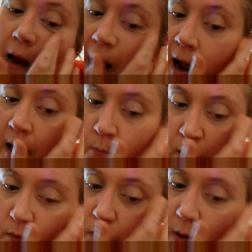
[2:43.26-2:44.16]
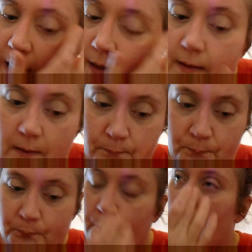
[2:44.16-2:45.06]
I moved twice,
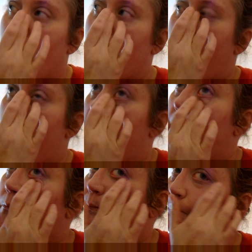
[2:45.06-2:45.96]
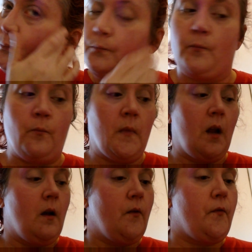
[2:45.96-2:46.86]
from
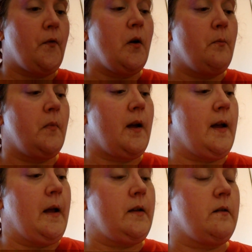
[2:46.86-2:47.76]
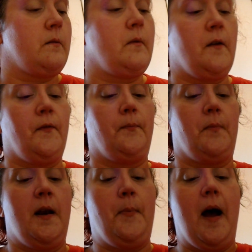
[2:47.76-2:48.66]
an
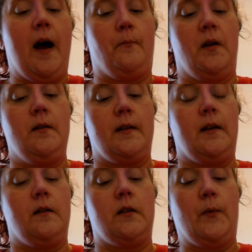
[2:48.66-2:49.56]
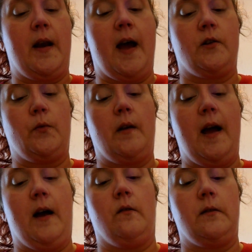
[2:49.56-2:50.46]
apartment into an actual
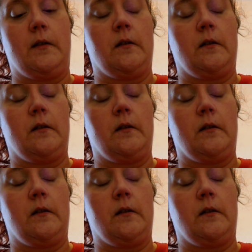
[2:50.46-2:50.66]
house.